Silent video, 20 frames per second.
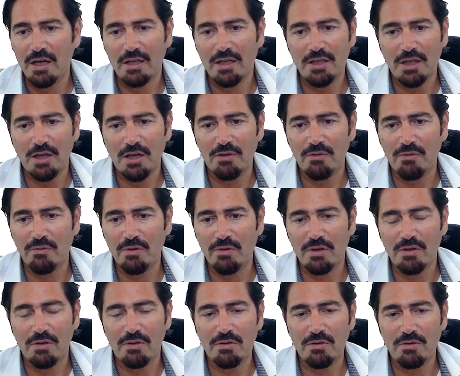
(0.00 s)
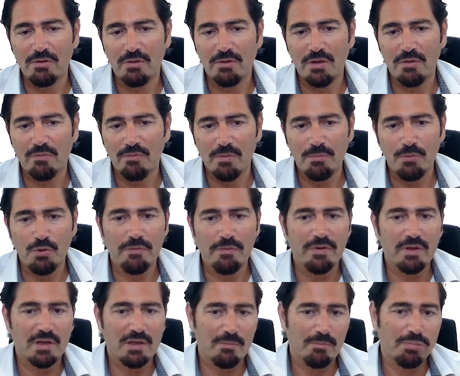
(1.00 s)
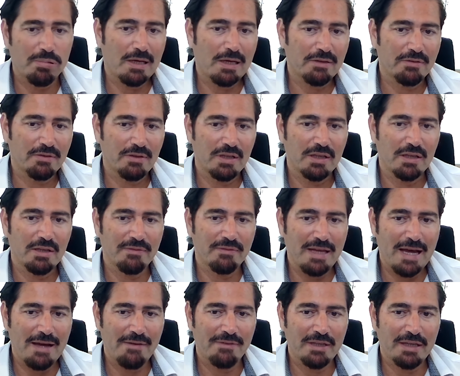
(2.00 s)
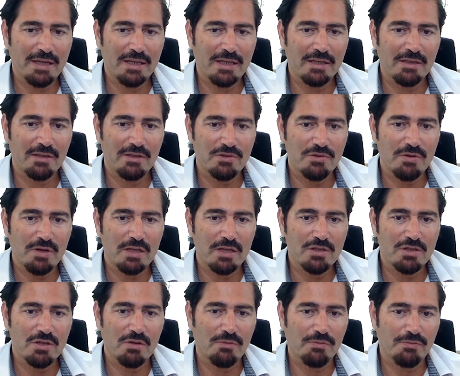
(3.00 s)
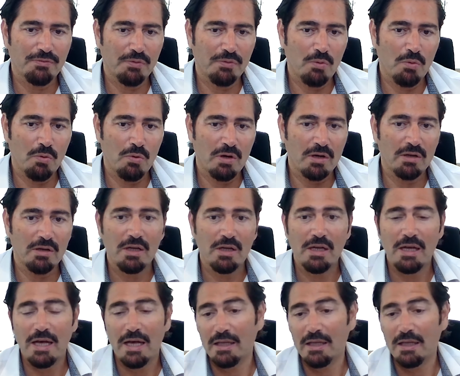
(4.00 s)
You know, you can remove the complexity of navigating the trade show floor